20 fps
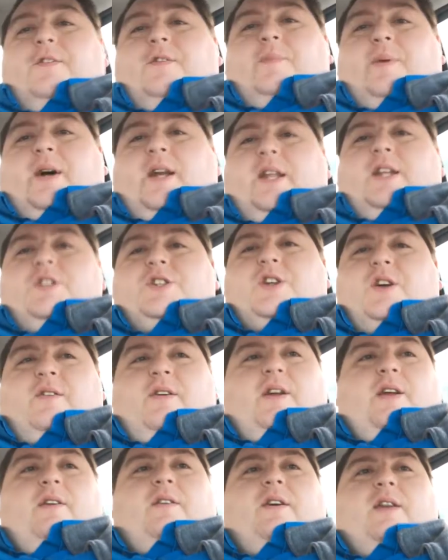everybody,
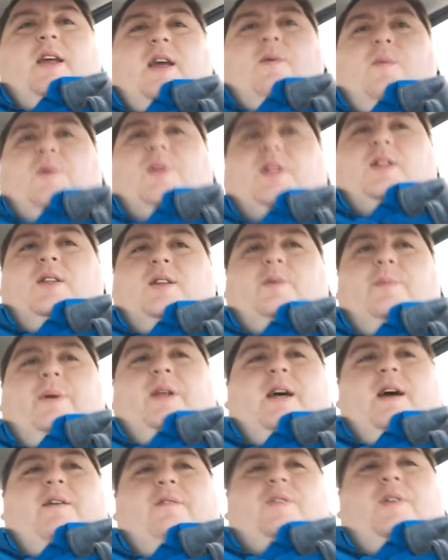Jerry here again with a little bit
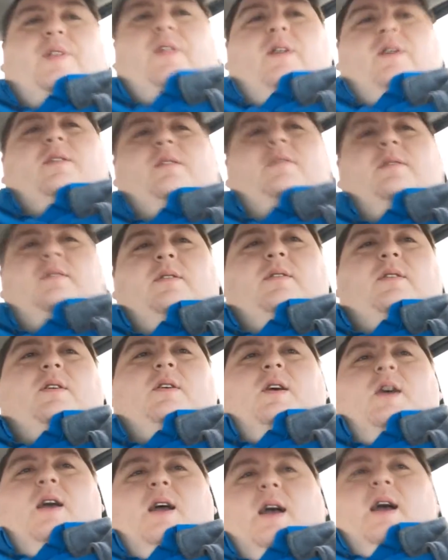of everything.
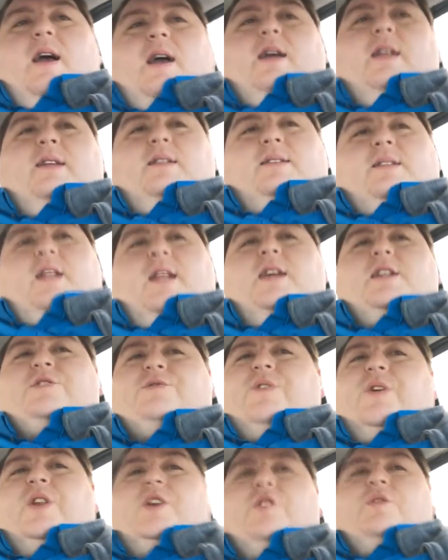And in today's
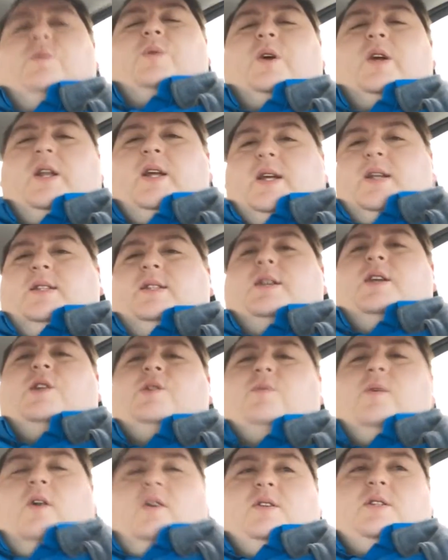video, we're going to
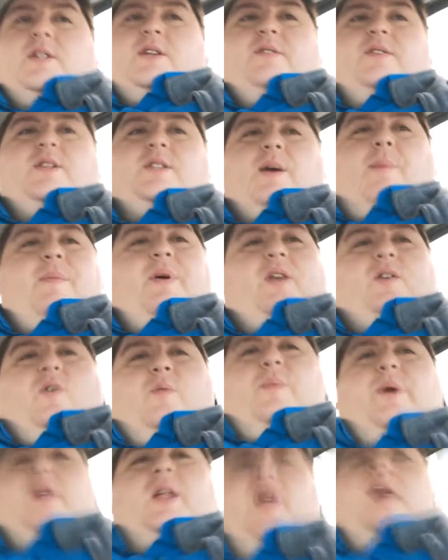continue our series on medical
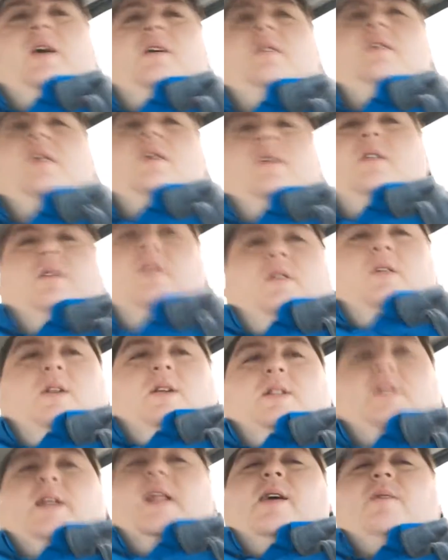billing.
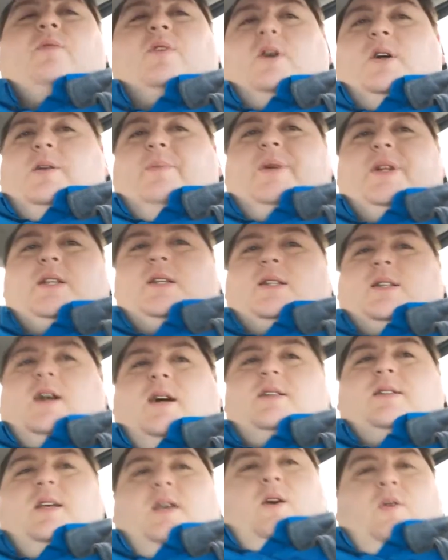Today we're going to be
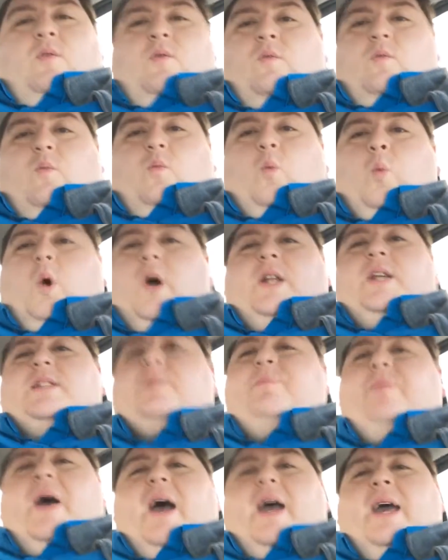discussing what
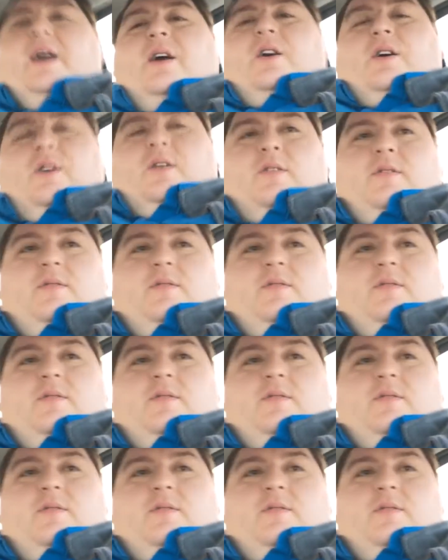is a payer,